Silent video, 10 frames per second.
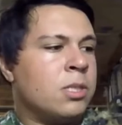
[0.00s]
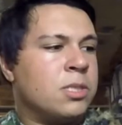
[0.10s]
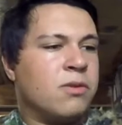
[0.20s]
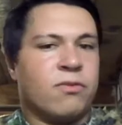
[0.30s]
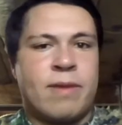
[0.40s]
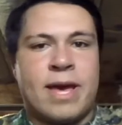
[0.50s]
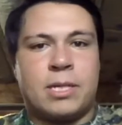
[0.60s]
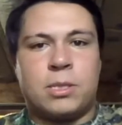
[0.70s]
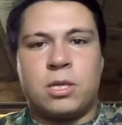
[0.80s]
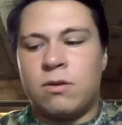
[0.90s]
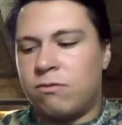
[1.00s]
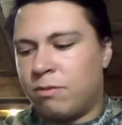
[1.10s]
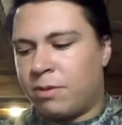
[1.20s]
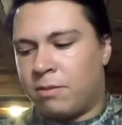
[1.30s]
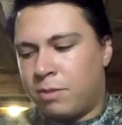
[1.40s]
Silver Max
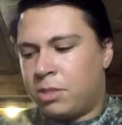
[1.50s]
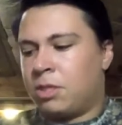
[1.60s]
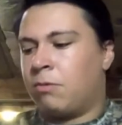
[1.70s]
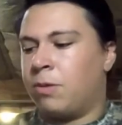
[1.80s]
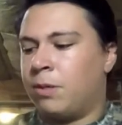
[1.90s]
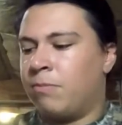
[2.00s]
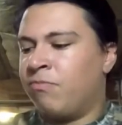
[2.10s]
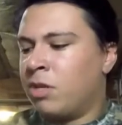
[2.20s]
flipping and pitching reel.